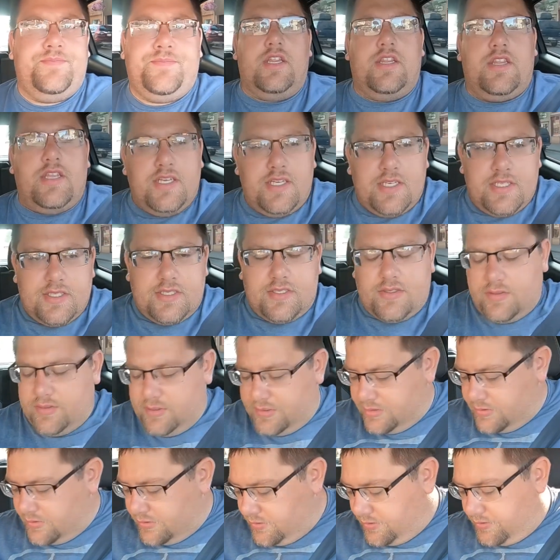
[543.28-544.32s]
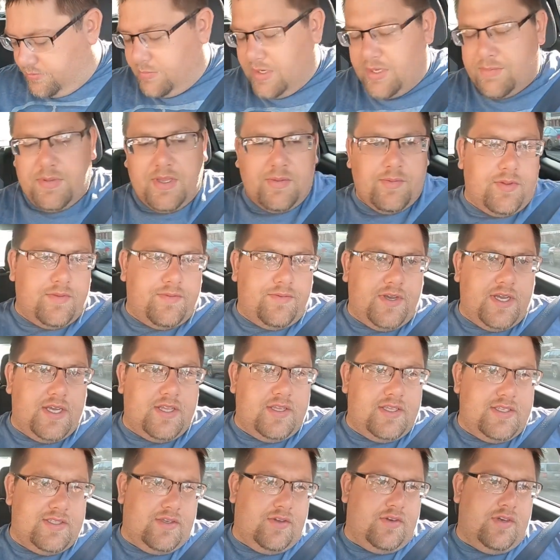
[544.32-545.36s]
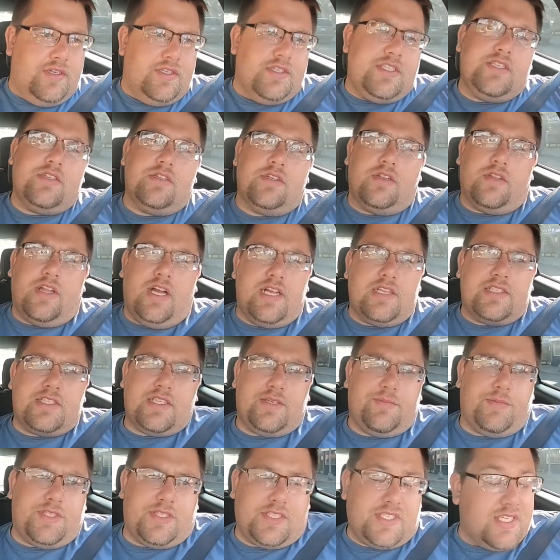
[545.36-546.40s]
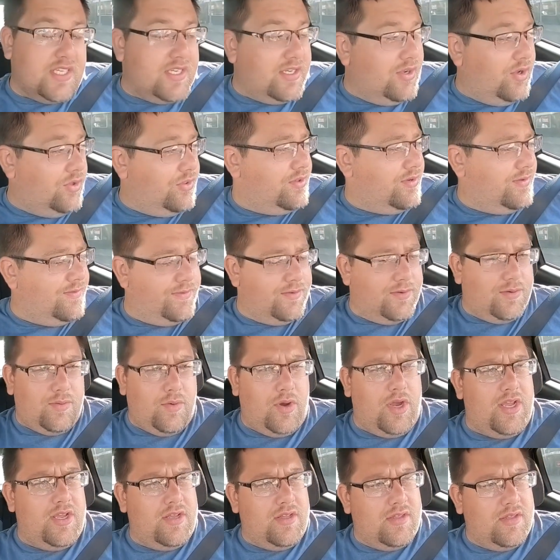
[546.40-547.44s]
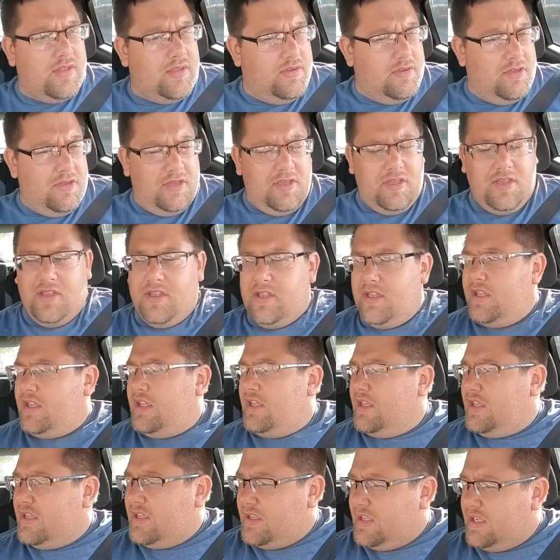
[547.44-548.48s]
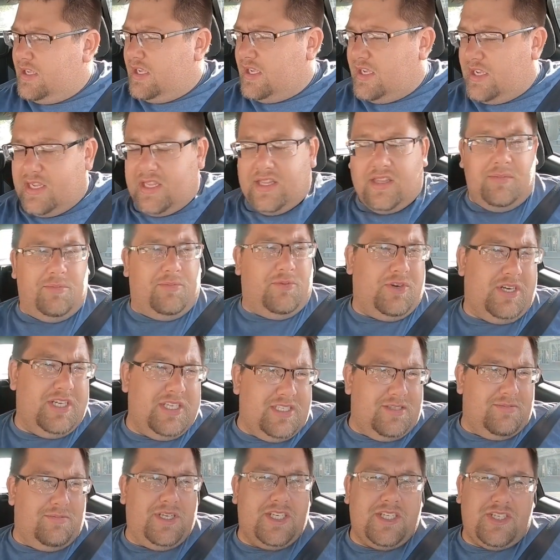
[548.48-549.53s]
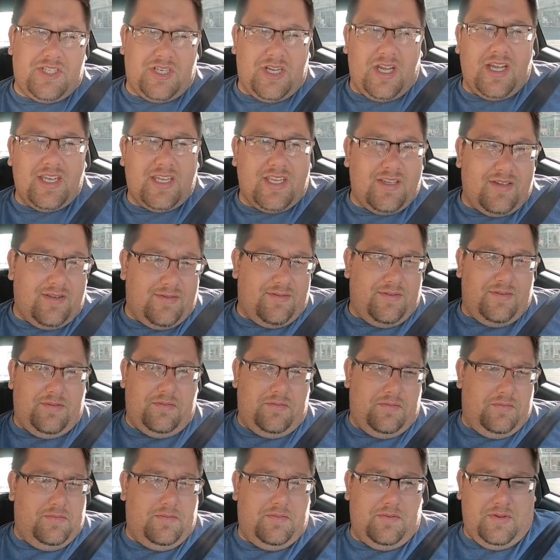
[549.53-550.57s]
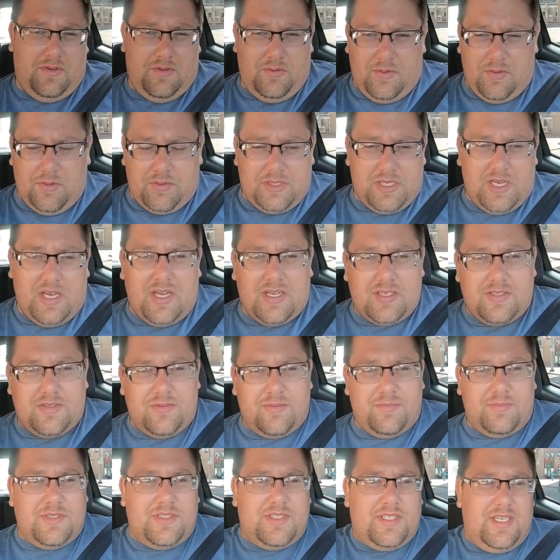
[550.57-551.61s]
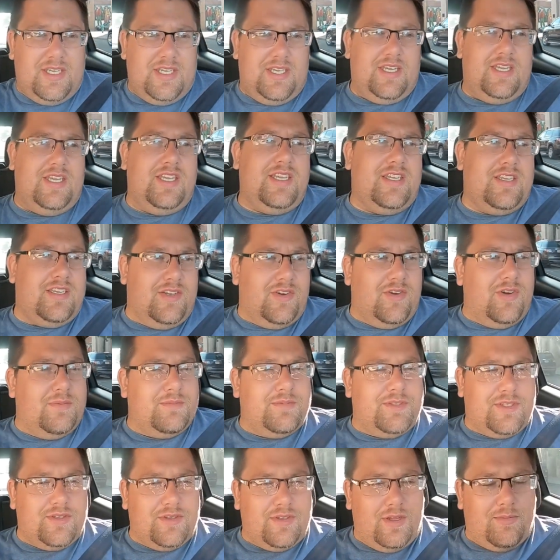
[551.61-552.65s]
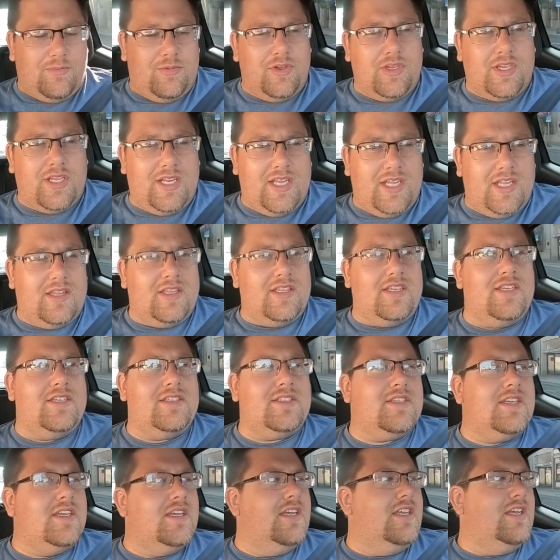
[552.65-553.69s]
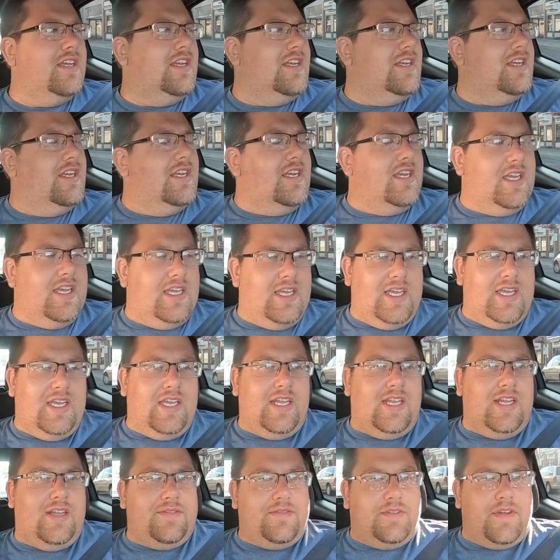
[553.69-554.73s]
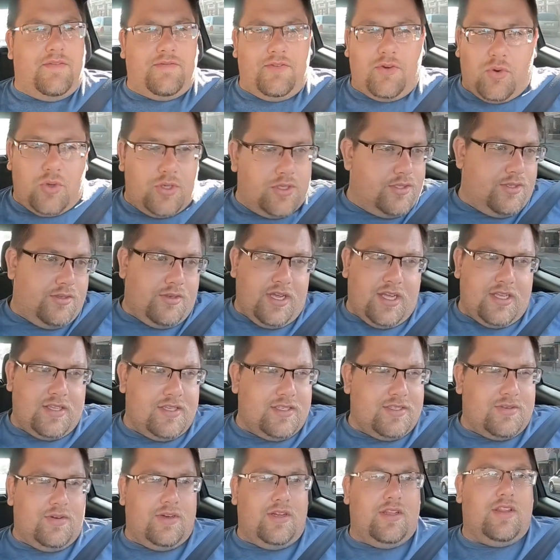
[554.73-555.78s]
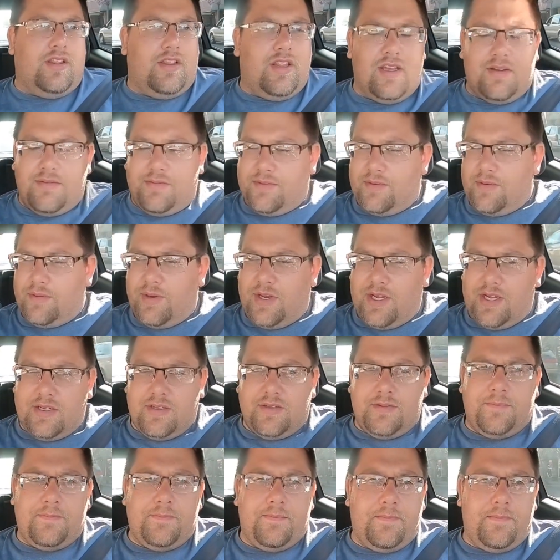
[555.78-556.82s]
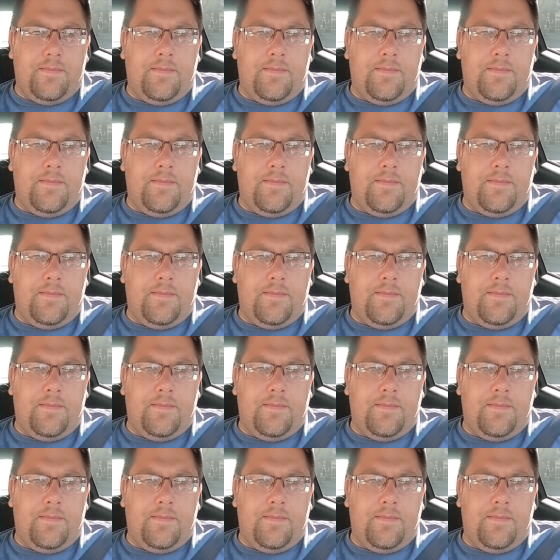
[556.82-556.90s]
The thing is too, you might be able to find these out on dealer lots that have been sitting out there for a while, and the price may shock you if you go talk to them and say, hey, you know, I'm looking at these, and I noticed you had this one on the lot for a while.